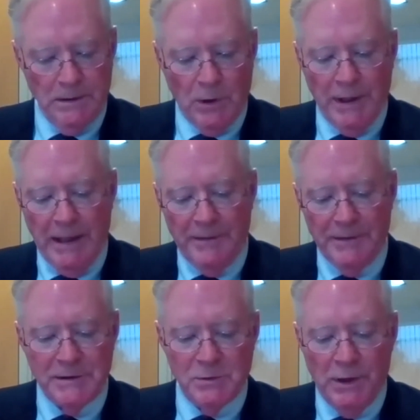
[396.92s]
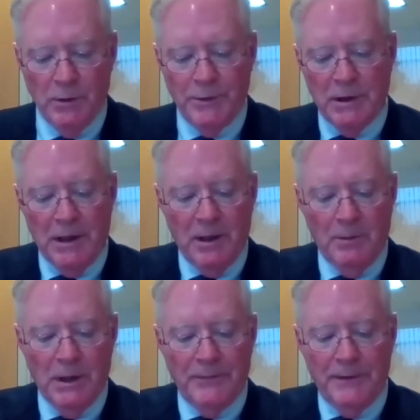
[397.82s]
so again, this is where we talk
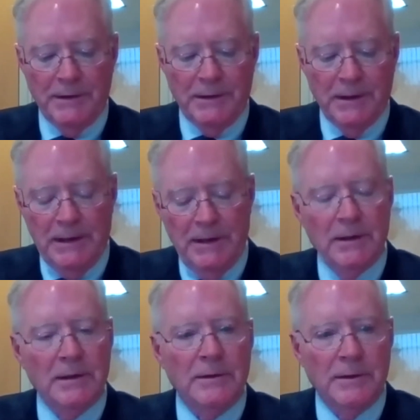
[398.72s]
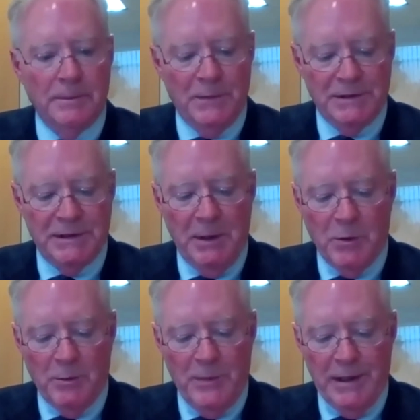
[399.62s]
about the city
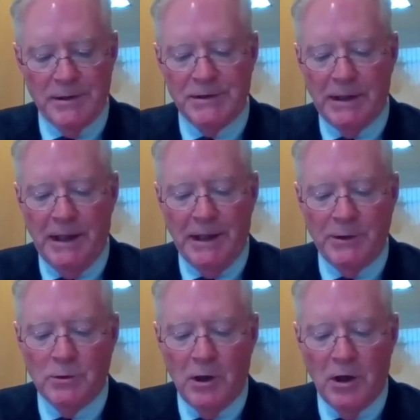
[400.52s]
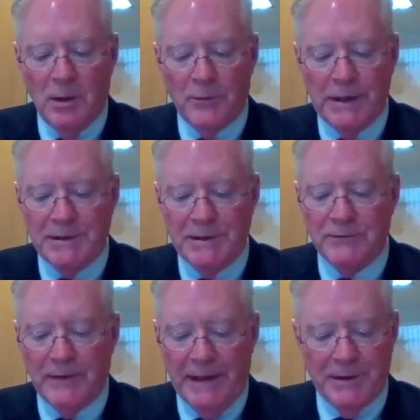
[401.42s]
prepares an annual
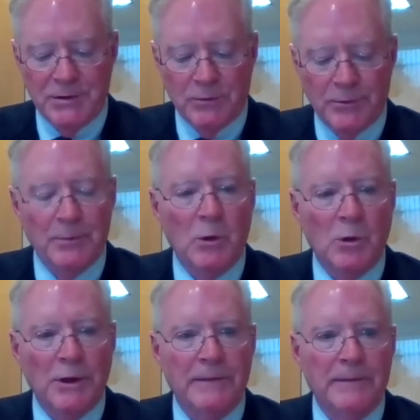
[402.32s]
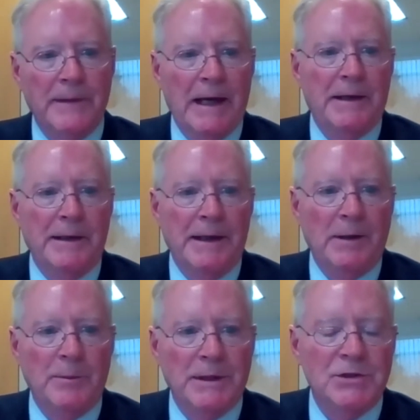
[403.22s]
comprehensive financial report. That
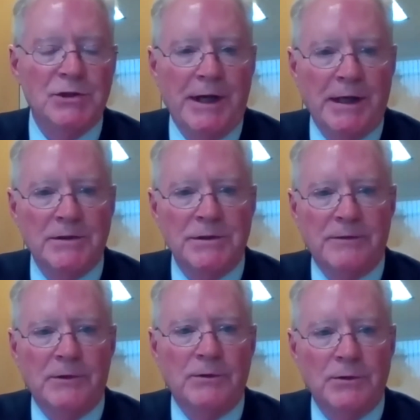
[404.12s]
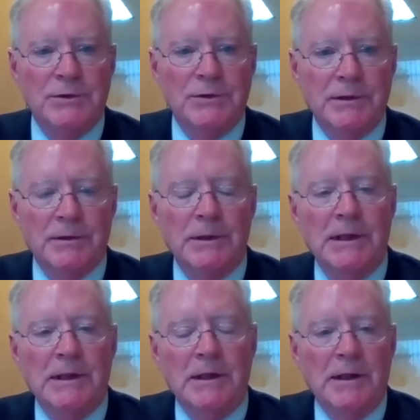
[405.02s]
name has changed. If you used to
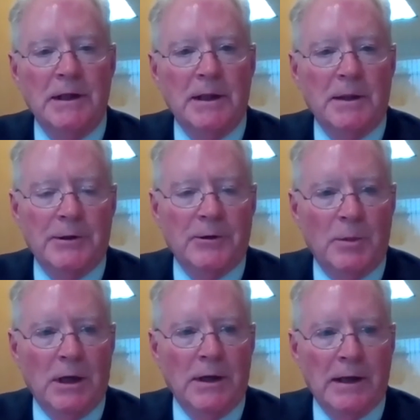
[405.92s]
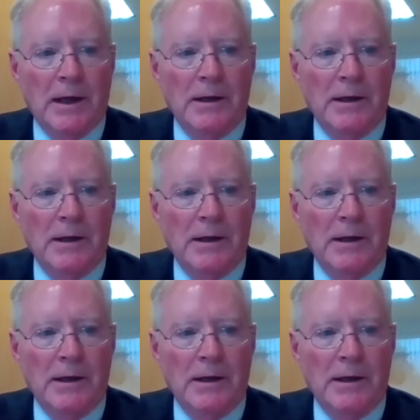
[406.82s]
hear about